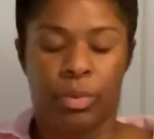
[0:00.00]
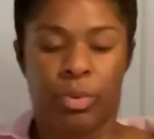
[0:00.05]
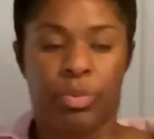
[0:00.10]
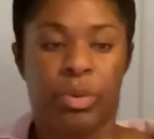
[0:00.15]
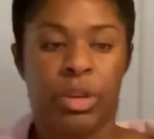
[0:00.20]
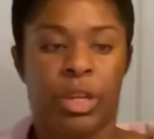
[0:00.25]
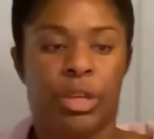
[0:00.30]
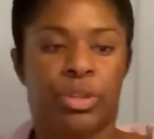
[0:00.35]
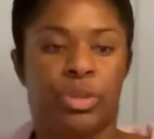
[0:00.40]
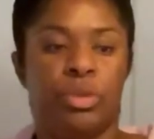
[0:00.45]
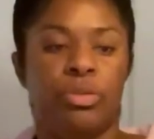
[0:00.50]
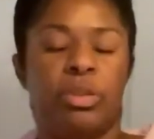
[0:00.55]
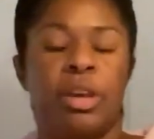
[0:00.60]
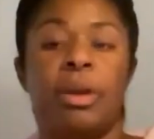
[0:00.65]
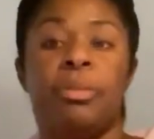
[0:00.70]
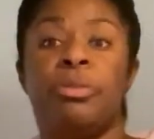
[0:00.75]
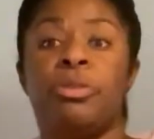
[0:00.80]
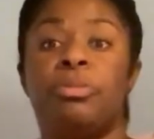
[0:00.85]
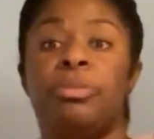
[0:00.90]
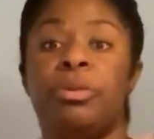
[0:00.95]
We need 2
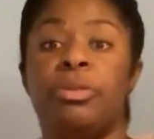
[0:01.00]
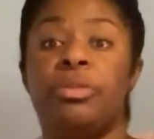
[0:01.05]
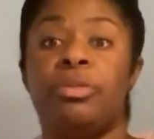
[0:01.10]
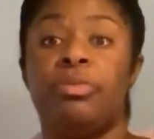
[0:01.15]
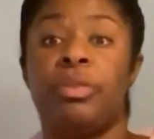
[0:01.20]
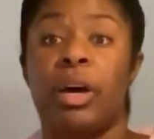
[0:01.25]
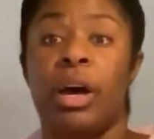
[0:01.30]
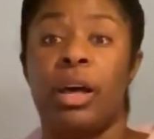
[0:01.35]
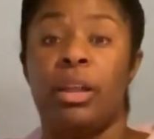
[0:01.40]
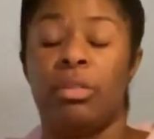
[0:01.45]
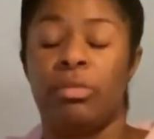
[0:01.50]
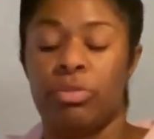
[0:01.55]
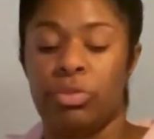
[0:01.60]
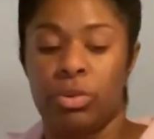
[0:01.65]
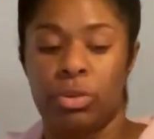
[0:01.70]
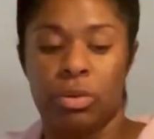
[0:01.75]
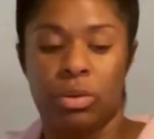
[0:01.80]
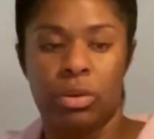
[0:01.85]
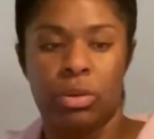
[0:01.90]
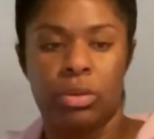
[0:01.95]
tablespoons of olive
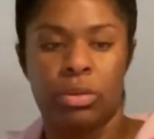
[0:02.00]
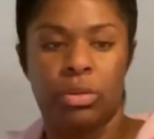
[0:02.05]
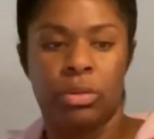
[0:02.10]
oil.